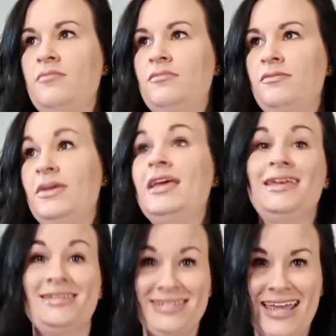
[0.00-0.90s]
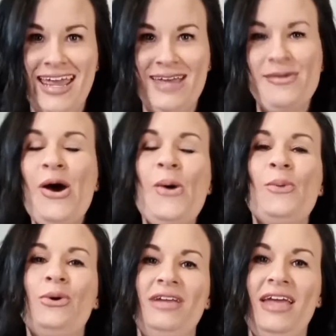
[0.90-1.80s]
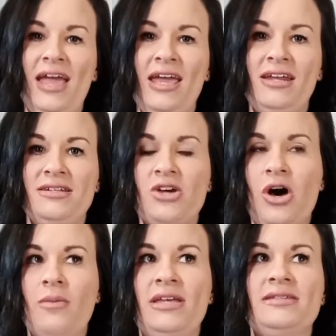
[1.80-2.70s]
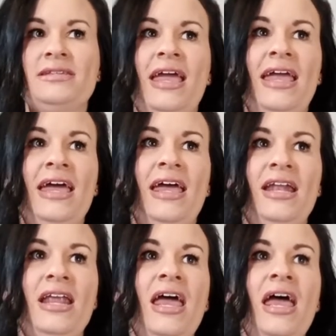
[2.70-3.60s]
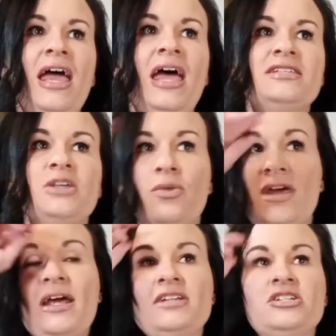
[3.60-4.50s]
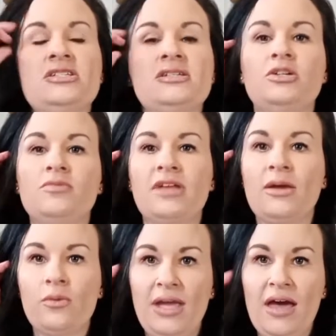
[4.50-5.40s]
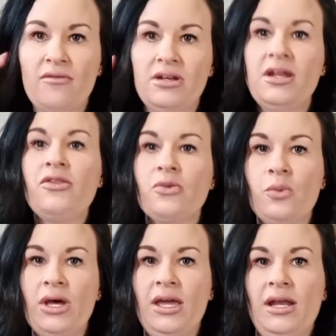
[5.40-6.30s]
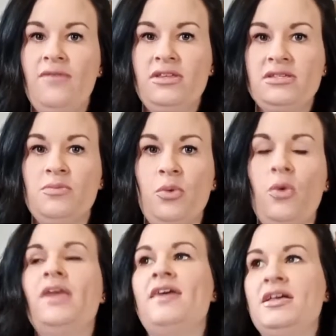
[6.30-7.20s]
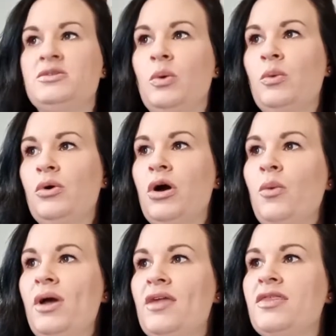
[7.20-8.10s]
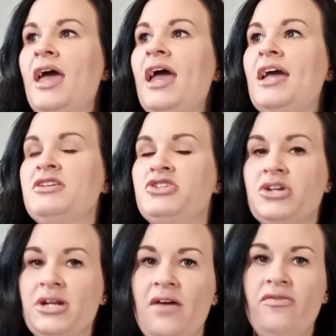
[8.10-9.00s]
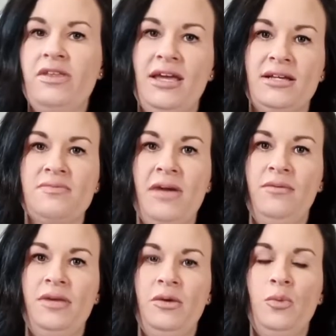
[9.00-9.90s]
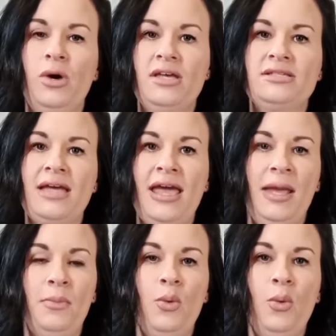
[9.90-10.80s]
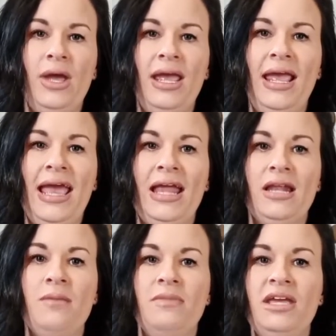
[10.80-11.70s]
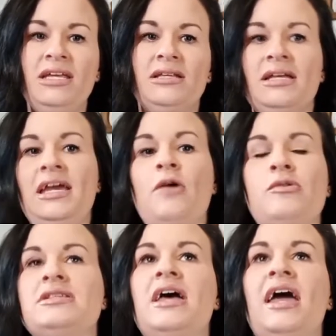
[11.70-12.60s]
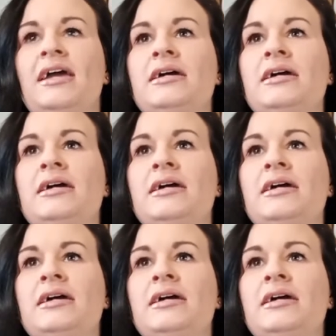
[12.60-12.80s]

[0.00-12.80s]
his name will be Aiden Thomas. And so then I just assumed, like, when we have another one, if it's a boy, that's what we'll go with. And sure enough, the next baby was a boy. And immediately I was like,